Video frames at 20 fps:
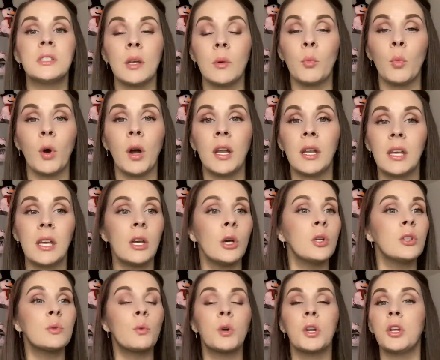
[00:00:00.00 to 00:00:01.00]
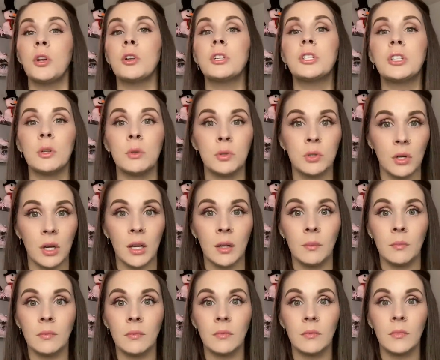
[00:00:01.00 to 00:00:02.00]
someone, kills one of your
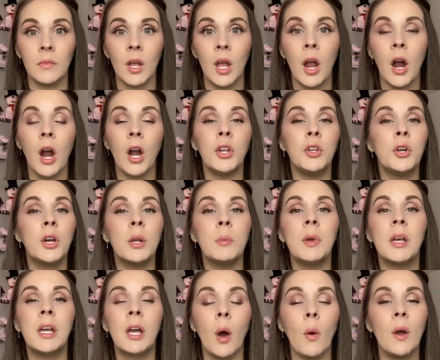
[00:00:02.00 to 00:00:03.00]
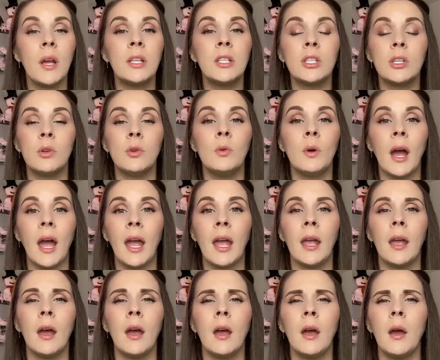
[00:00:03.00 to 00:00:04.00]
children. Are you going to be going to
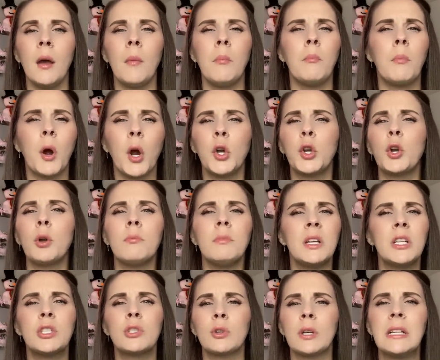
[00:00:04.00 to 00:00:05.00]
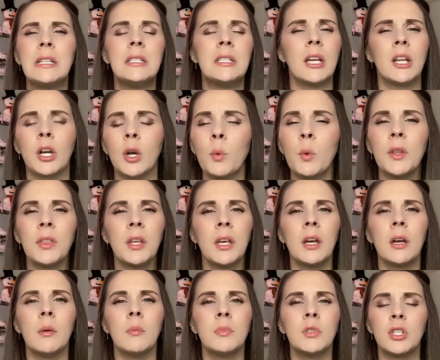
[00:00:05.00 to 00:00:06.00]
a murder mystery dinner with
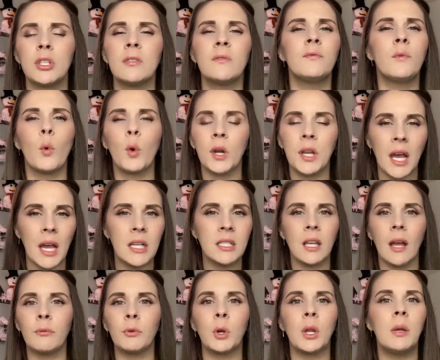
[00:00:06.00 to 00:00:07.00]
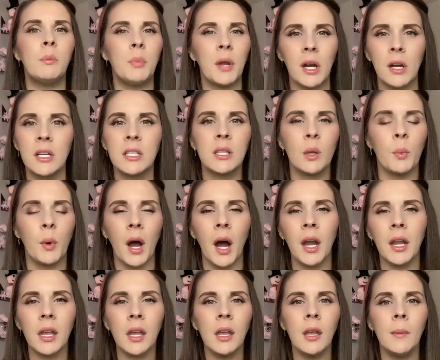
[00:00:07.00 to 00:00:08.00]
him just four days after he buries the
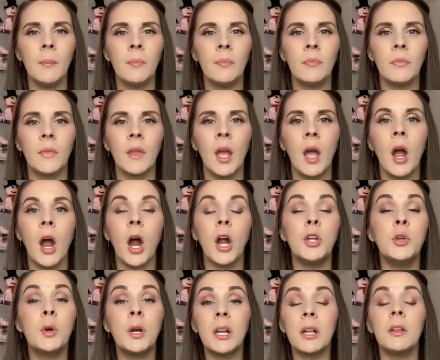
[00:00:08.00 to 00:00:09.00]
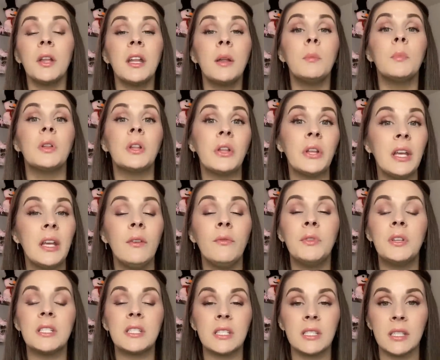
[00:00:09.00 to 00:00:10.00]
body? Are you going to let him leave
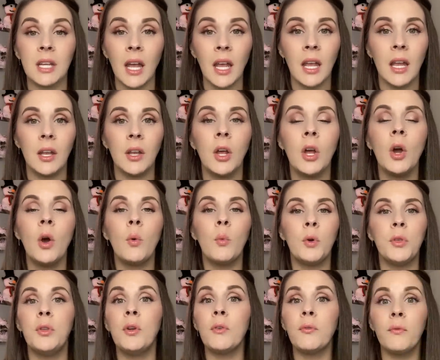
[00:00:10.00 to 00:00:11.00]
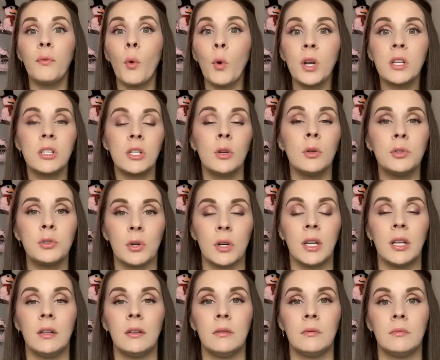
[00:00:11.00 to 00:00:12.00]
the state with your four
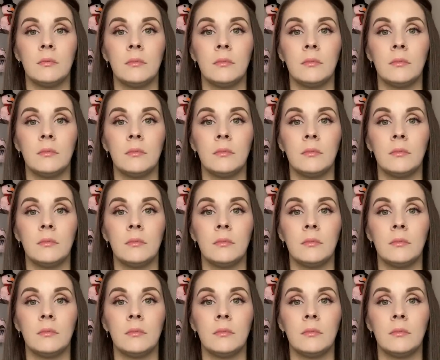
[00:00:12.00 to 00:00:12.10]
children?